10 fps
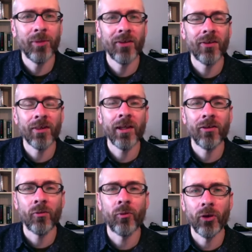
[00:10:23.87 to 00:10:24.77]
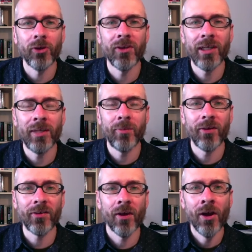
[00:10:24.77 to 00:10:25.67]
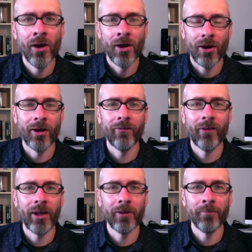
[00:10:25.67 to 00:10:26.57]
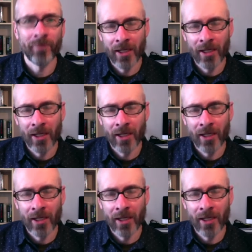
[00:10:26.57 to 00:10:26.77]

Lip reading: because I think it's good to keep this on file.